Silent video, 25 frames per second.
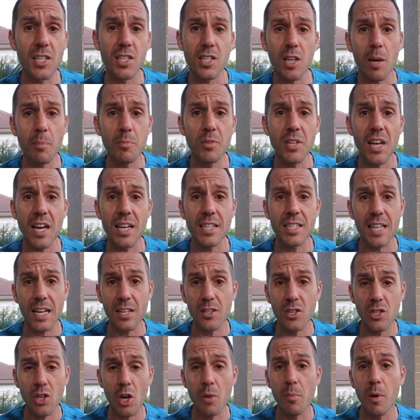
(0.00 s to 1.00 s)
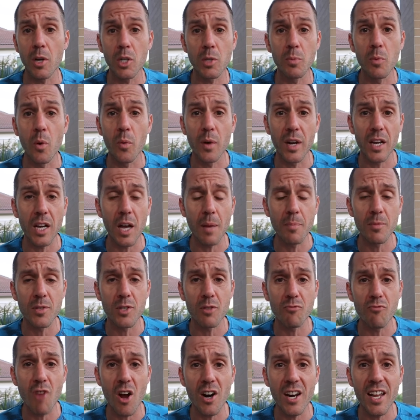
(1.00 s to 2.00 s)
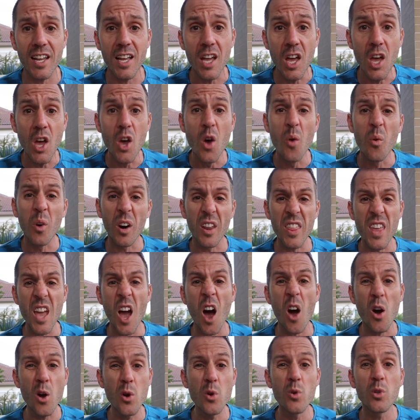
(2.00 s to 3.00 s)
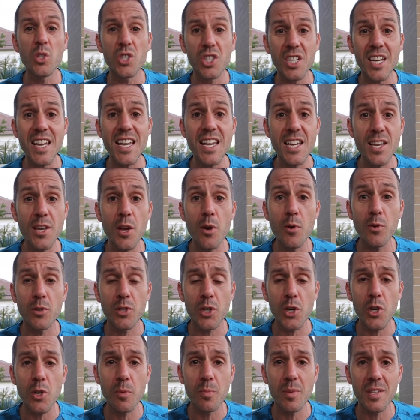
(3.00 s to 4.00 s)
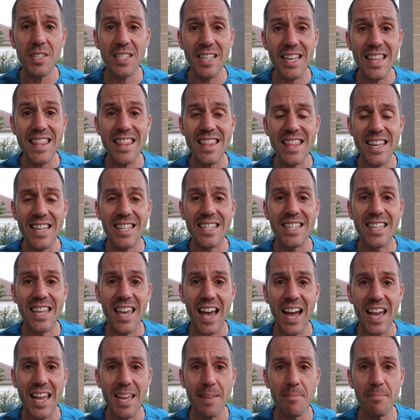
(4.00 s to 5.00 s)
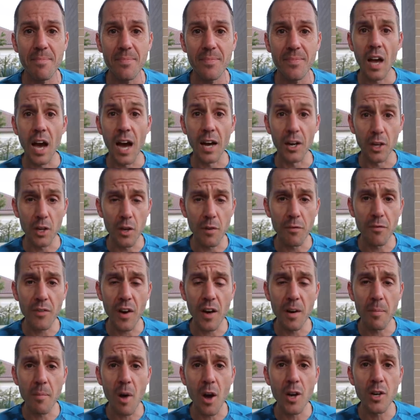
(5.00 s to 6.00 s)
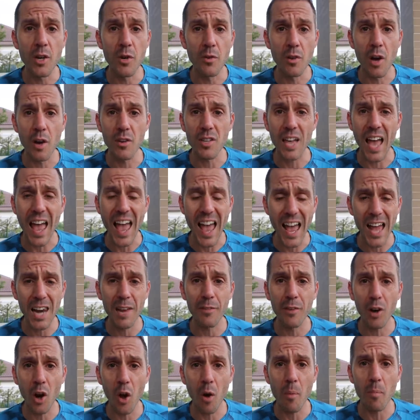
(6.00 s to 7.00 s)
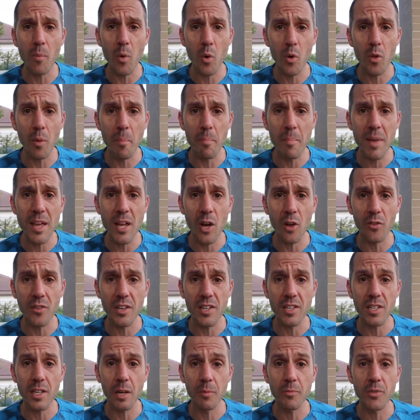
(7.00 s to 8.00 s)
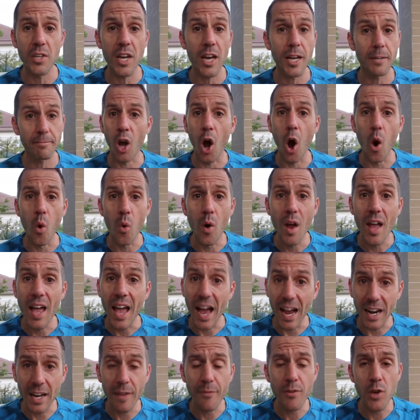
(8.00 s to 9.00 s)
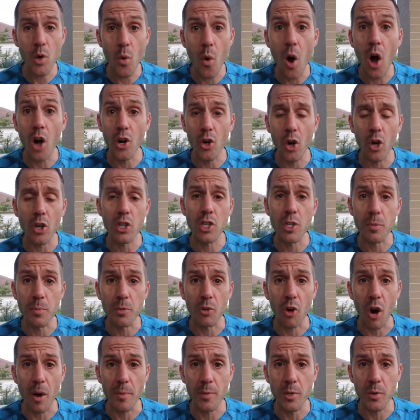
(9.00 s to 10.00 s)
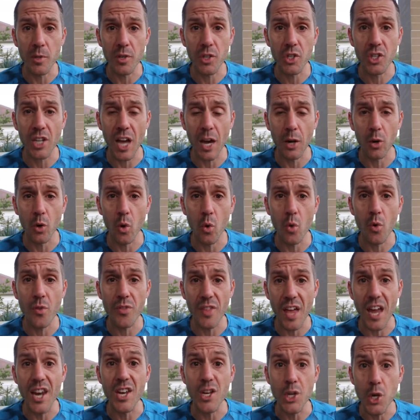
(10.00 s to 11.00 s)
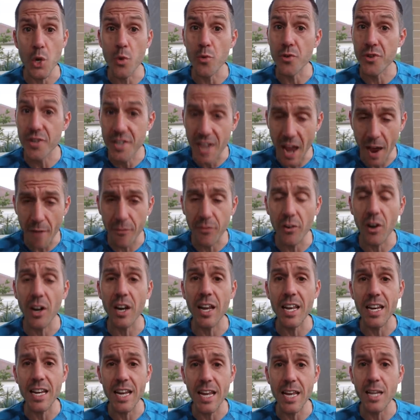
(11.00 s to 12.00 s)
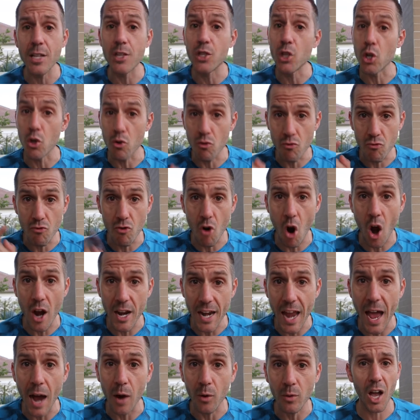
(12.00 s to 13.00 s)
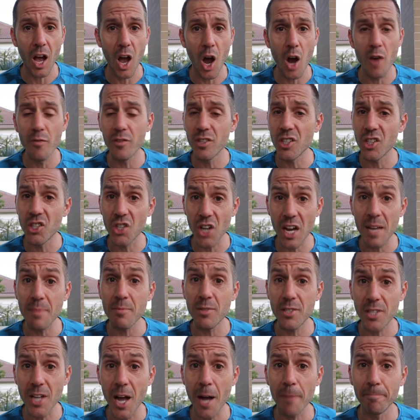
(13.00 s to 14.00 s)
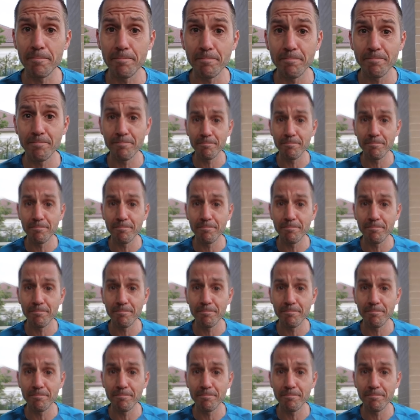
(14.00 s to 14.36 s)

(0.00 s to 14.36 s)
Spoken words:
subject and so much more when it comes to running, one of the OG YouTubers in this game, and a good friend of mine who knows a hell of a lot more than me on this subject. Oh, and if you are not subscribed to his channel, then you definitely need to right now. Over to James Dunn.